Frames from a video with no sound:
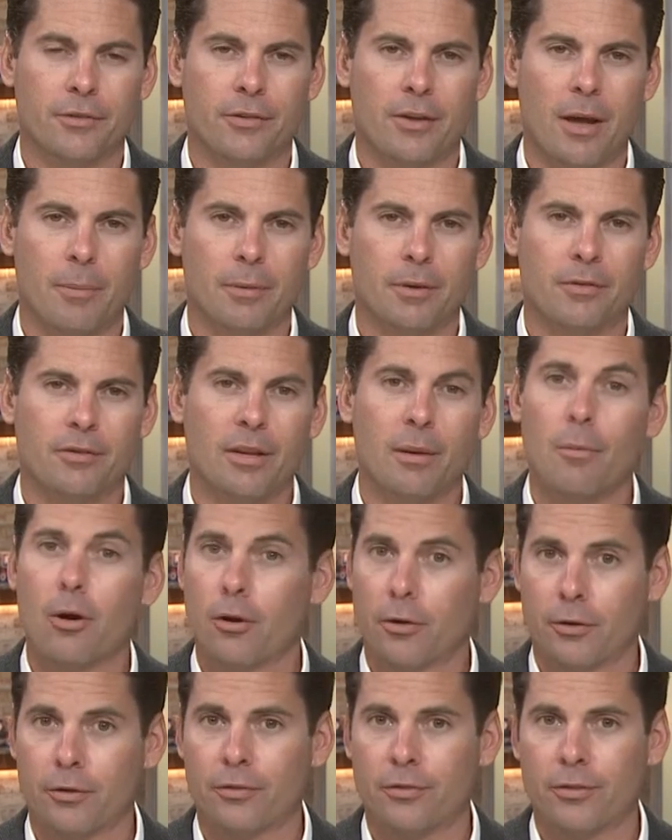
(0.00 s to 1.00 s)
stopping some
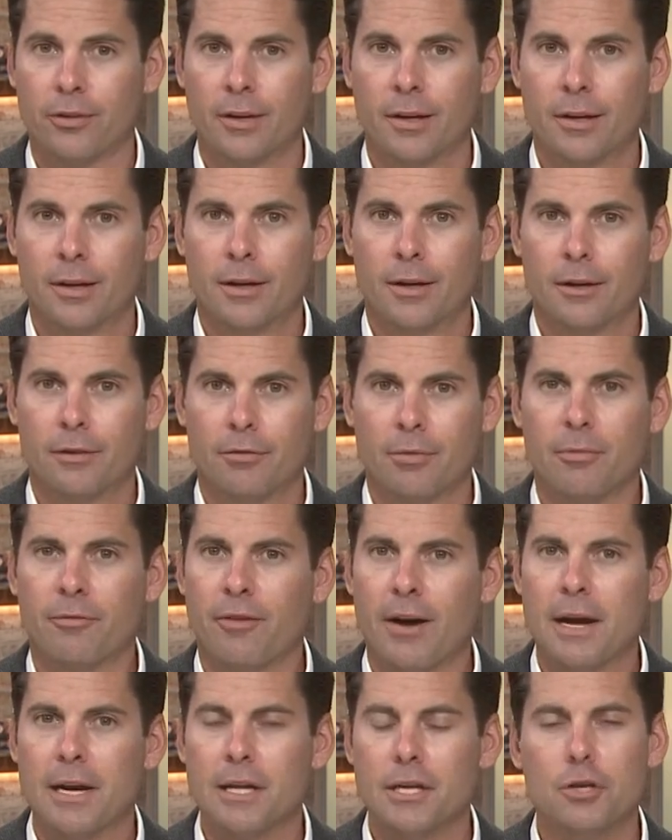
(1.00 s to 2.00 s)
artists from
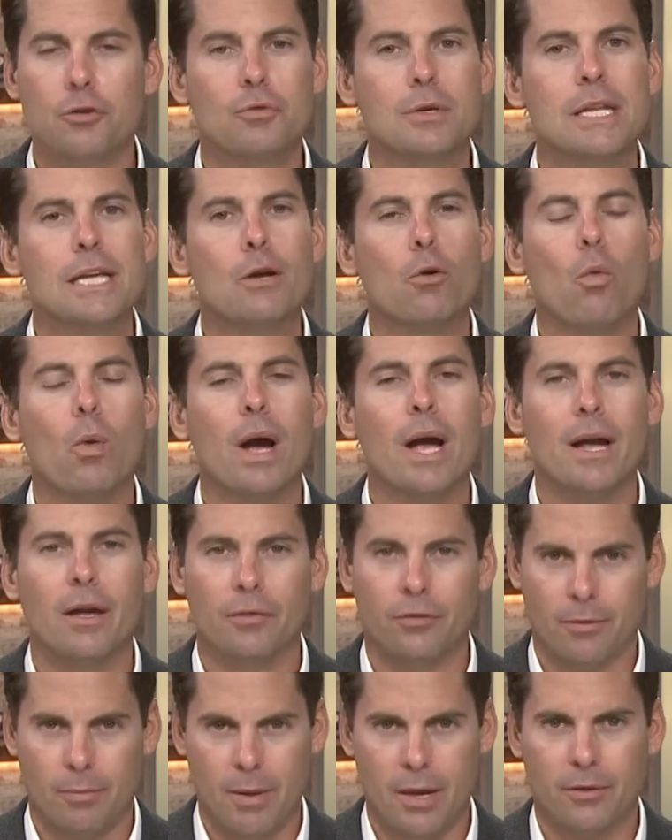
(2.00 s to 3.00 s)
finding unique
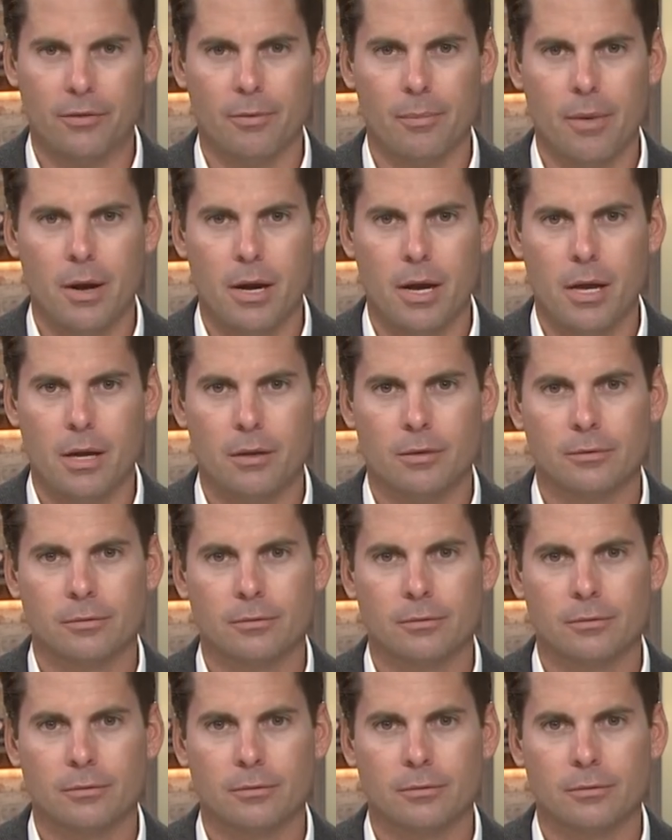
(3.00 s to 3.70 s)
ways to make some money.